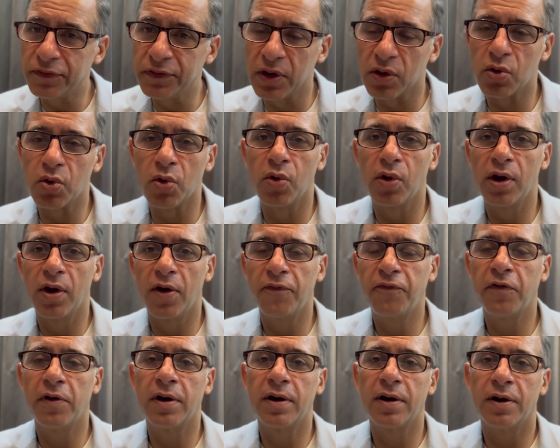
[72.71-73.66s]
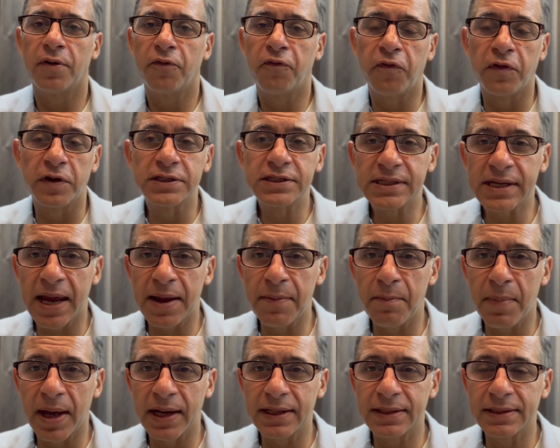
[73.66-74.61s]
the role of a first time
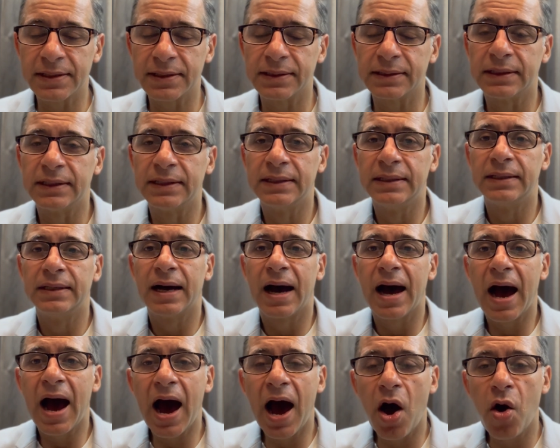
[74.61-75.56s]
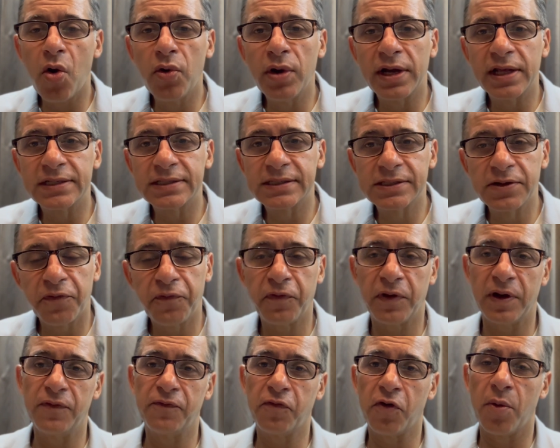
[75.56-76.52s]
manager, how it is
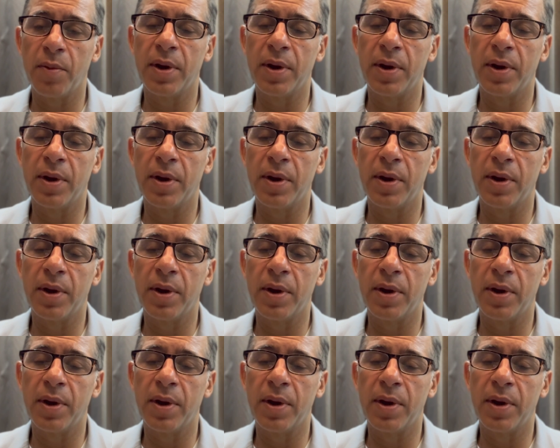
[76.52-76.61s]
different from